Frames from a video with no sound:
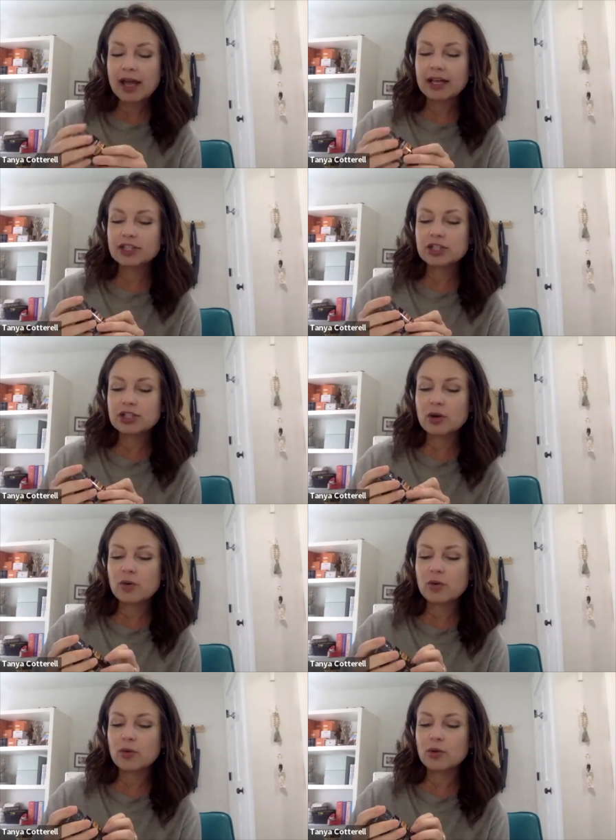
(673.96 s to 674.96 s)
And
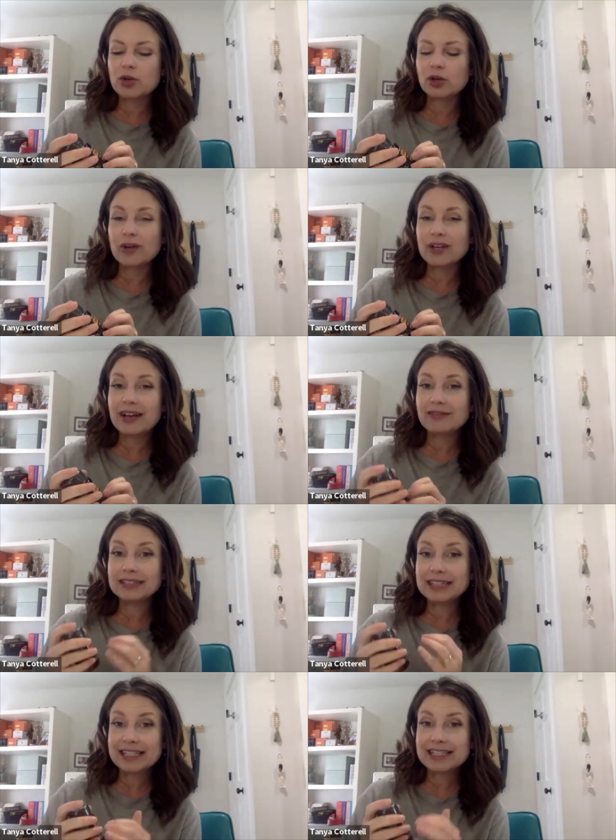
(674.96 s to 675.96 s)
so you're going to have
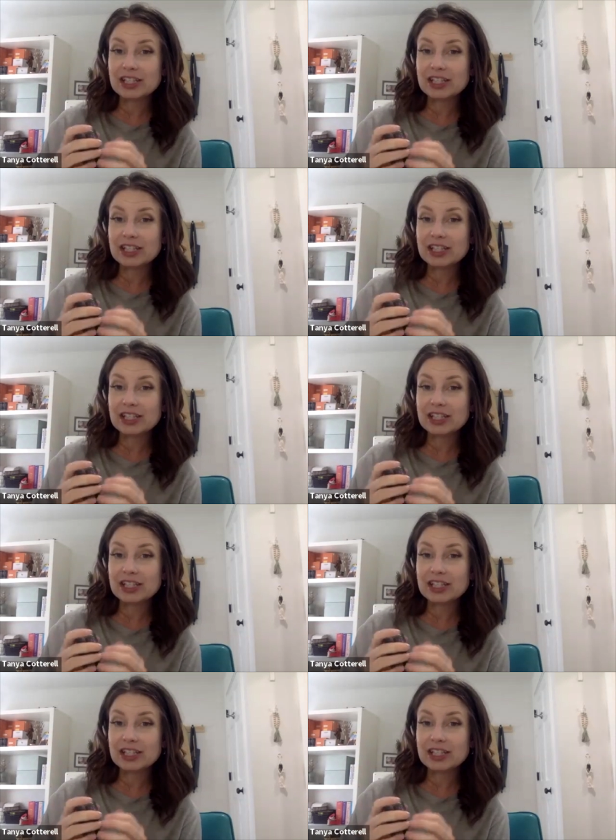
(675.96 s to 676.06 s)
less